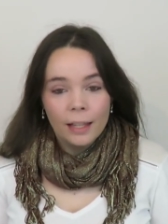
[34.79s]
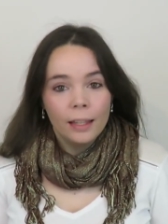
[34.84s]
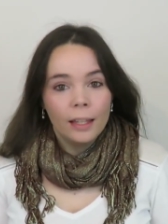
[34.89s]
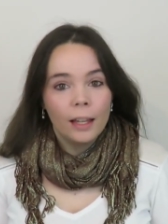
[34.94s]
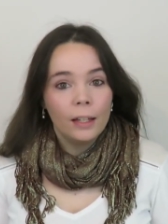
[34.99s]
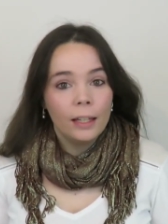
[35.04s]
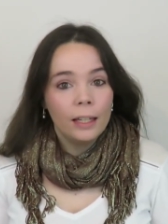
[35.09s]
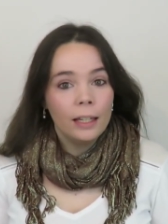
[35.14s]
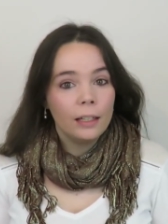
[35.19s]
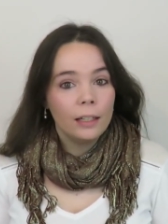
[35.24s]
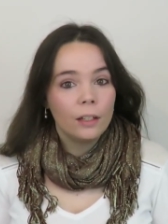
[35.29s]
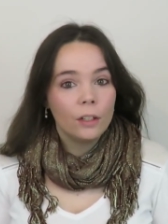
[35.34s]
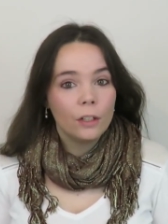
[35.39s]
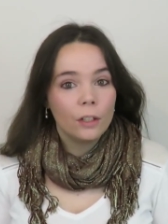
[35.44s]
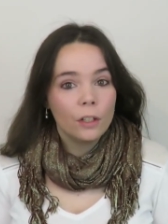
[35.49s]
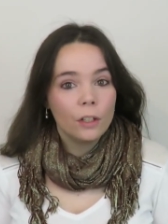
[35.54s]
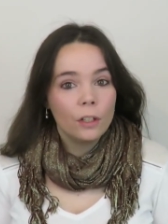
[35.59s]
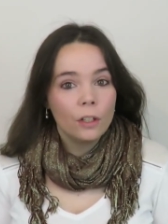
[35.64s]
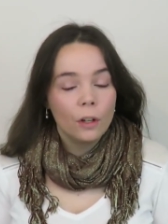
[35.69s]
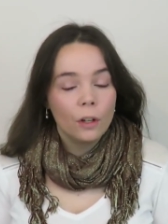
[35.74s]
Now in
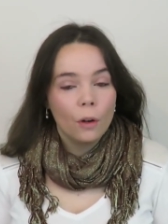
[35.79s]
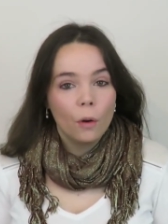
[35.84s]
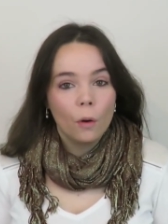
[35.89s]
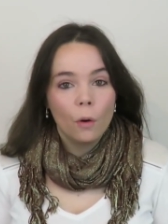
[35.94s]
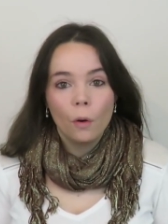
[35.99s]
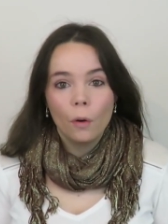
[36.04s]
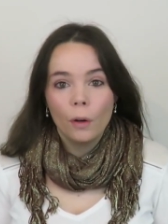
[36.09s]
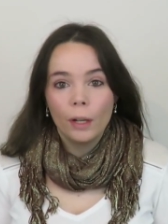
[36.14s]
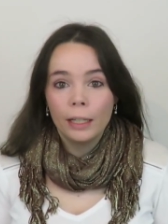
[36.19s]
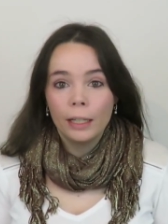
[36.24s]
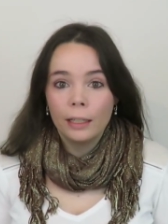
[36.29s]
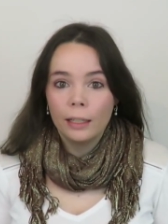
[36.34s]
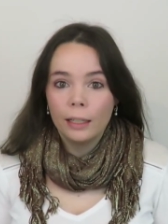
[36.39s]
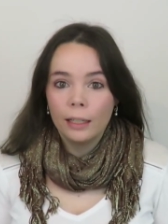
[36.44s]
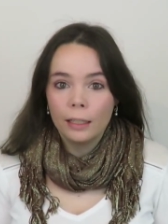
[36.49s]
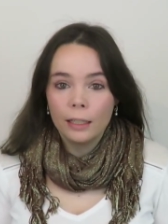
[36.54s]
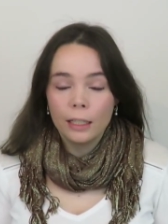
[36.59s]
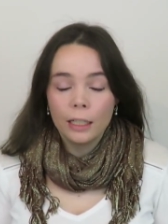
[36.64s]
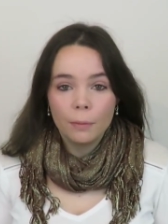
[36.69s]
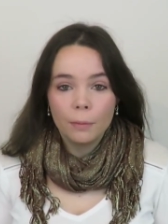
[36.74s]
England, or in
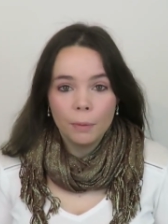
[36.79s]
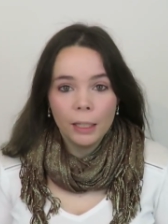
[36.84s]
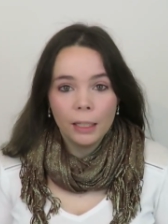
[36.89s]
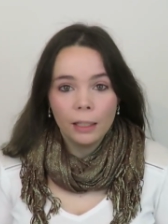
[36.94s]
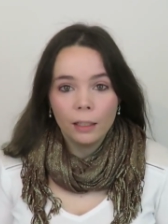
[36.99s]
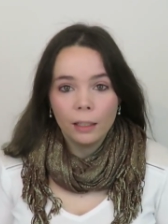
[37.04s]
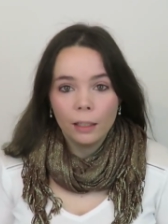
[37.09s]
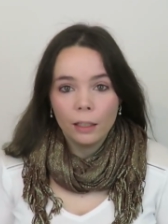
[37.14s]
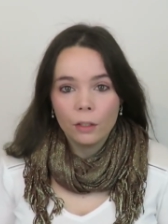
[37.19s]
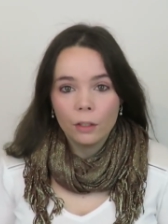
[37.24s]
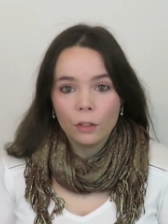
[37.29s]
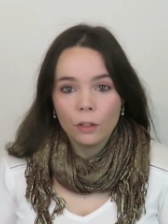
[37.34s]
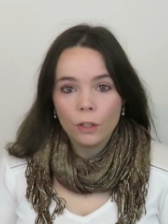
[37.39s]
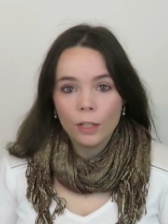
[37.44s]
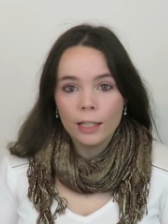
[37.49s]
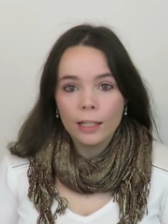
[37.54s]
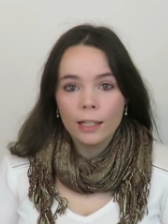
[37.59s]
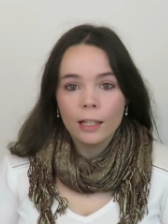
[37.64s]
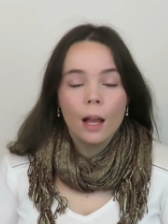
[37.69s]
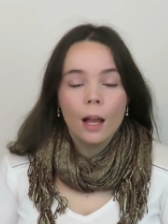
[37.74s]
English-speaking
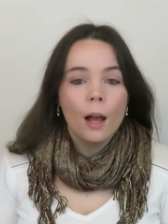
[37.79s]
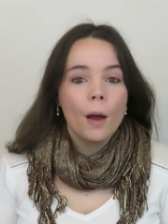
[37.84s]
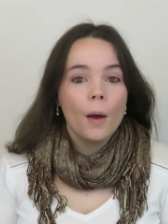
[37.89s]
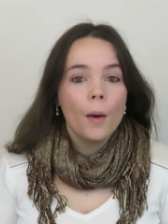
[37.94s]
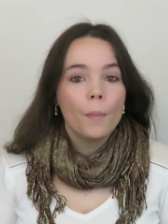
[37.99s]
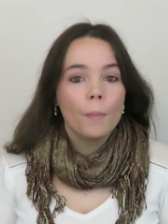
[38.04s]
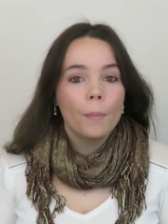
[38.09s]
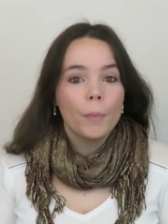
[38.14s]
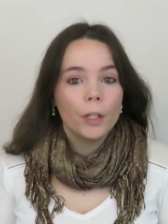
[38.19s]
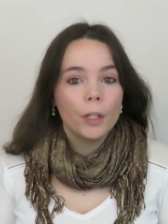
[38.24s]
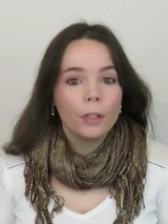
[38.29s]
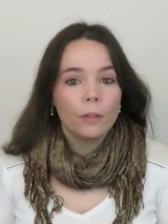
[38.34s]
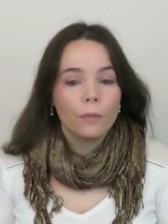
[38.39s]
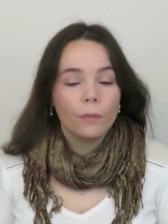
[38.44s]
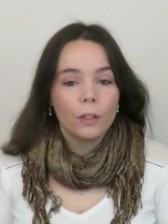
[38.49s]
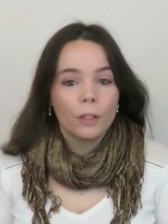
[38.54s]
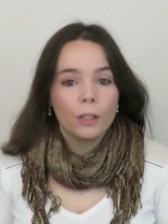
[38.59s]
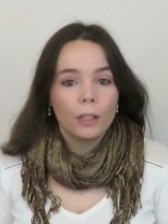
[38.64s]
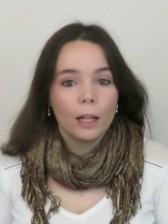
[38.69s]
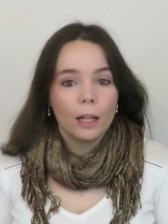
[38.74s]
countries, most
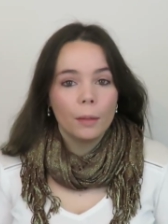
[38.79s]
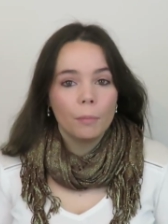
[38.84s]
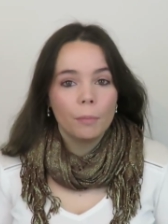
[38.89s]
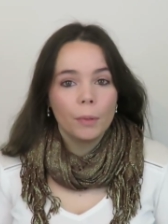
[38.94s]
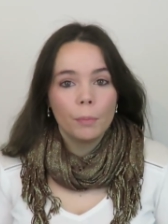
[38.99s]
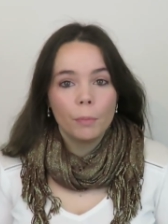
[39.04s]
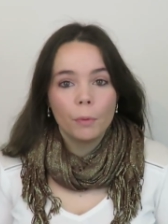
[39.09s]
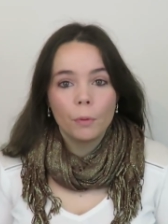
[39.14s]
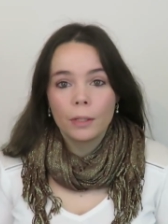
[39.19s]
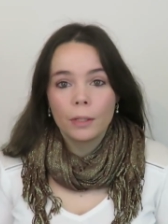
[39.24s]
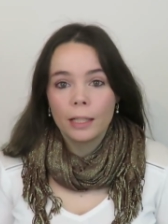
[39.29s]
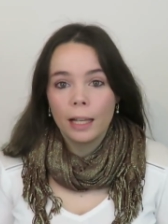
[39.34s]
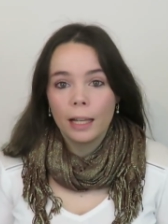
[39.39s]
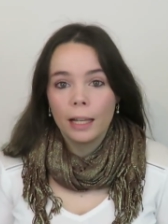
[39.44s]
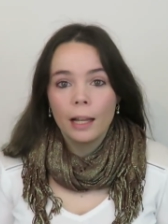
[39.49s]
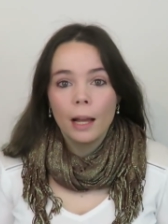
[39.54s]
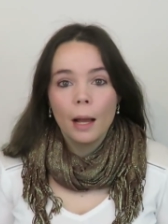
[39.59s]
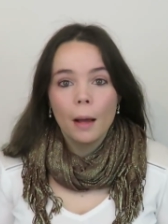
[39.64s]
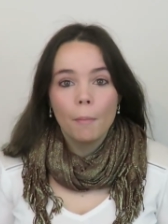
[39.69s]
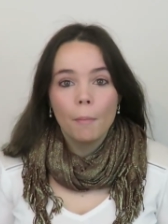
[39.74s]
of the time people
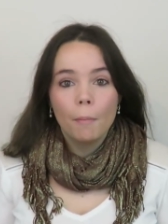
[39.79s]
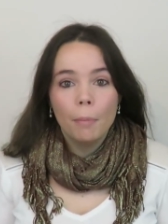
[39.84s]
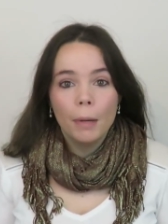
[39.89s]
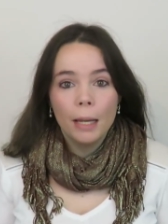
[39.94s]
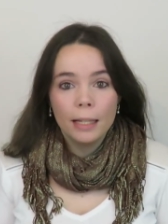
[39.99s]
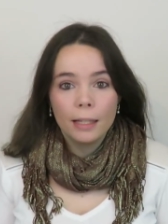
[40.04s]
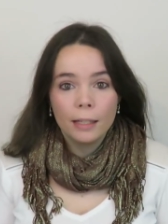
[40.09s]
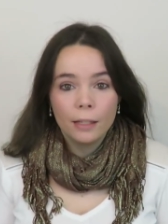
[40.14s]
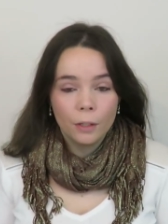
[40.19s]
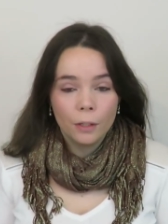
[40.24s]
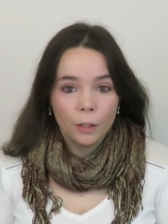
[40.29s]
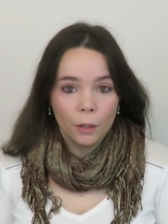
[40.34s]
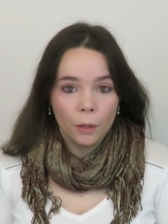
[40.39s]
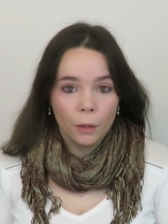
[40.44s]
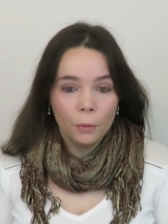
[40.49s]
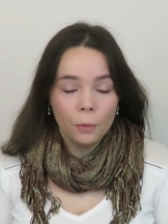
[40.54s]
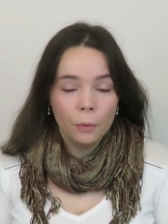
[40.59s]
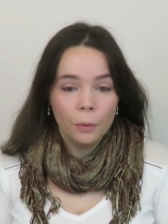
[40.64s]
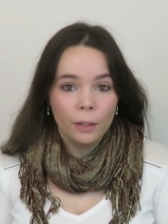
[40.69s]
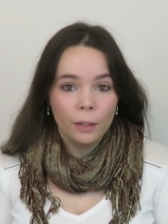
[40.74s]
say bless
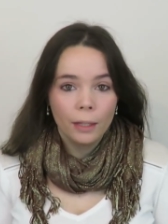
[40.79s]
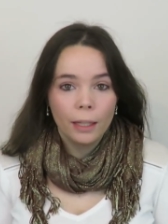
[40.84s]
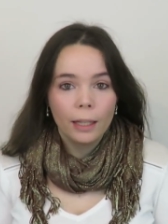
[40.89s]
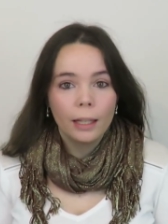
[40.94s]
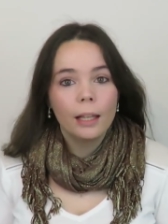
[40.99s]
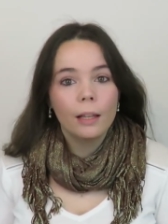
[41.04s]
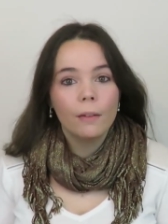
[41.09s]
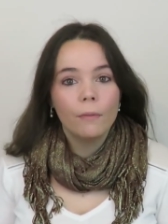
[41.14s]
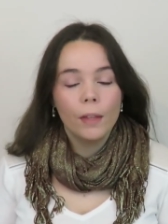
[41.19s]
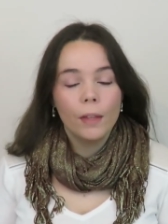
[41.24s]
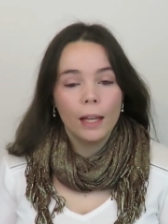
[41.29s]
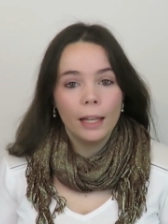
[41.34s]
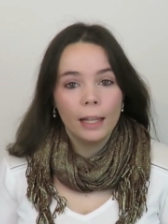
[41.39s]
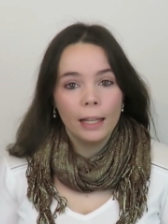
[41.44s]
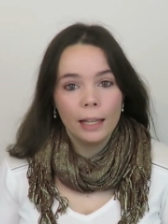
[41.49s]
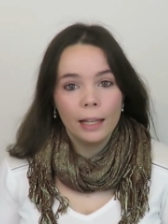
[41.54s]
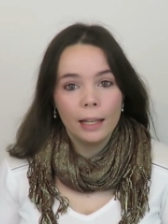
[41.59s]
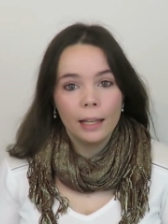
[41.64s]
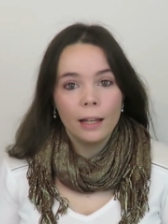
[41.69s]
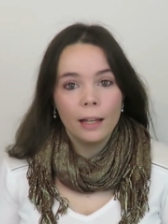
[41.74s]
you if they
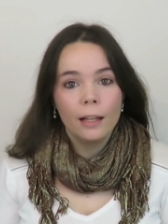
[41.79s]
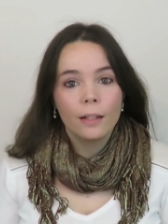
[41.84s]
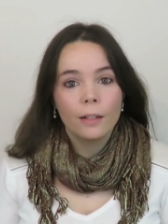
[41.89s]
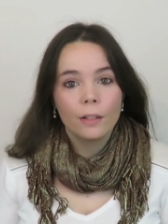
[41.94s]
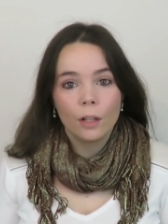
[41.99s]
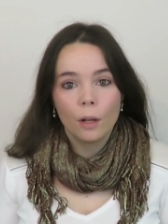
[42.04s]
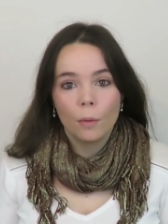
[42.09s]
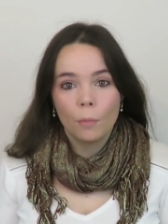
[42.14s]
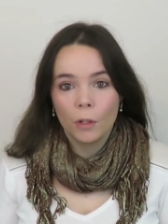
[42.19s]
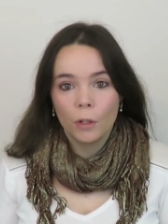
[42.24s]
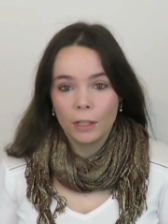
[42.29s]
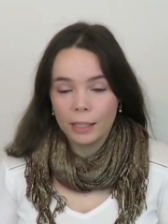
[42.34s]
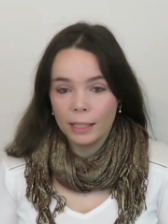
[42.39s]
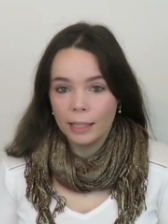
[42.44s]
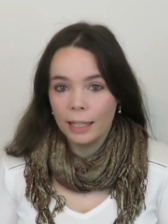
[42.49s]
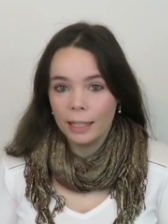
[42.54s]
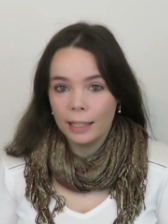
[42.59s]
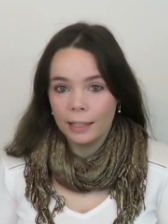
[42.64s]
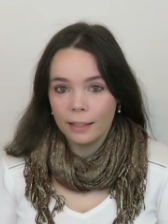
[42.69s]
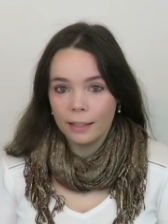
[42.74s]
hear someone
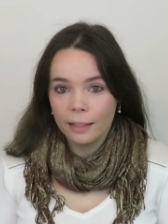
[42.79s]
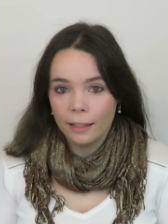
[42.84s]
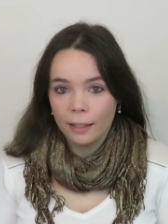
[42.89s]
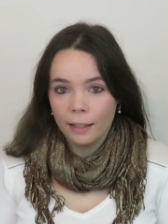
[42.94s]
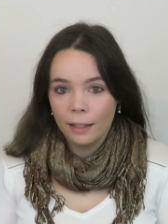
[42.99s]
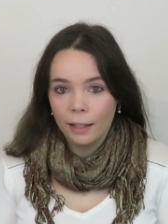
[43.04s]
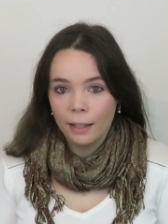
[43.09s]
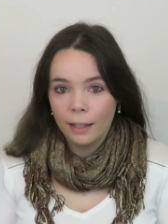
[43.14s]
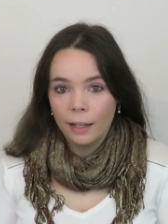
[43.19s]
sneeze.